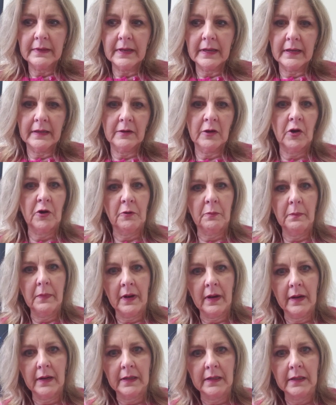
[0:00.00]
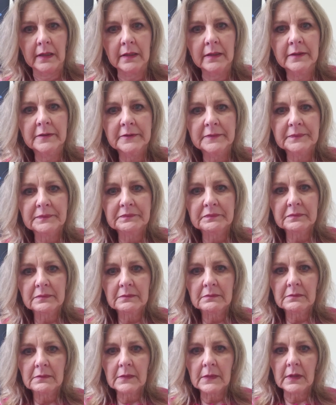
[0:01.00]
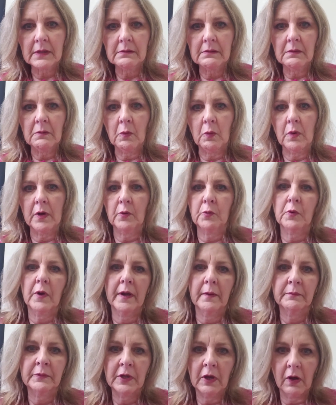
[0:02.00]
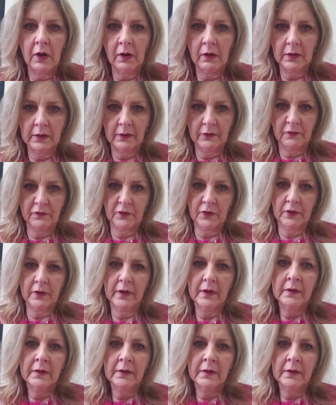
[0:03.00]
and her body were rubbed all over